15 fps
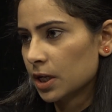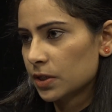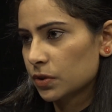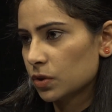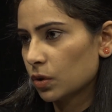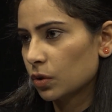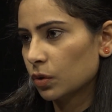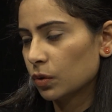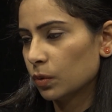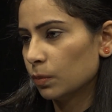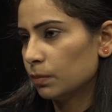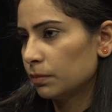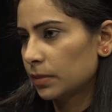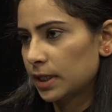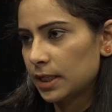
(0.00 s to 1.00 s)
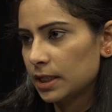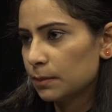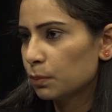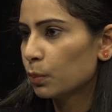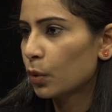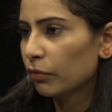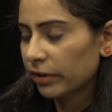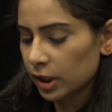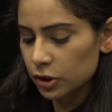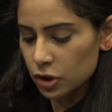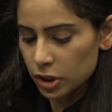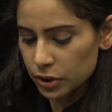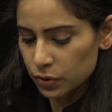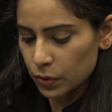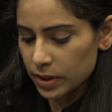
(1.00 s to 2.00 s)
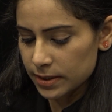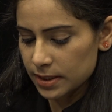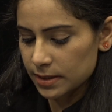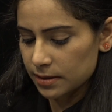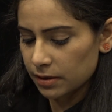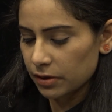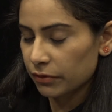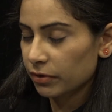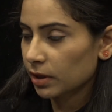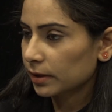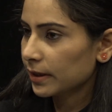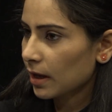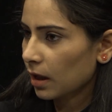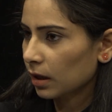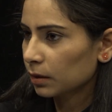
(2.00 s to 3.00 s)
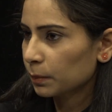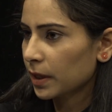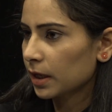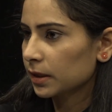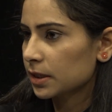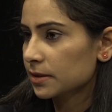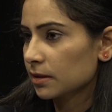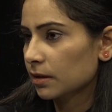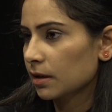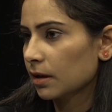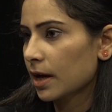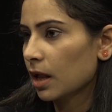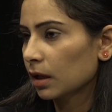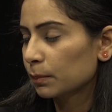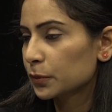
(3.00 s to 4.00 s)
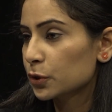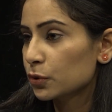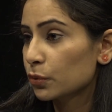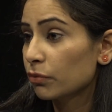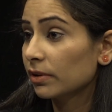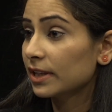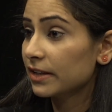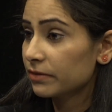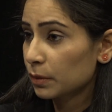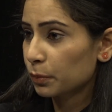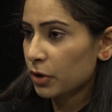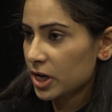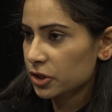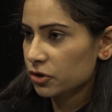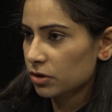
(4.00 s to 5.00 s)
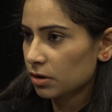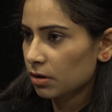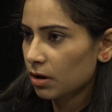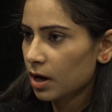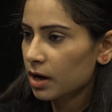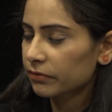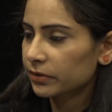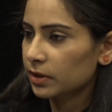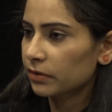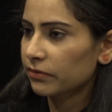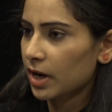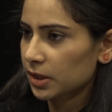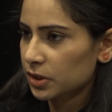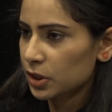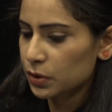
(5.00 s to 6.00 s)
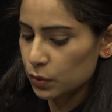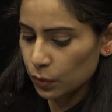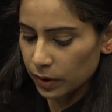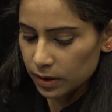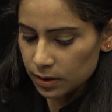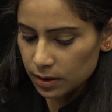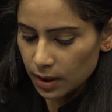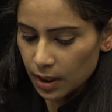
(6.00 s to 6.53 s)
So keep moving your joints. It's going to really help, and it's going to help to relieve the pressure of the affected joint.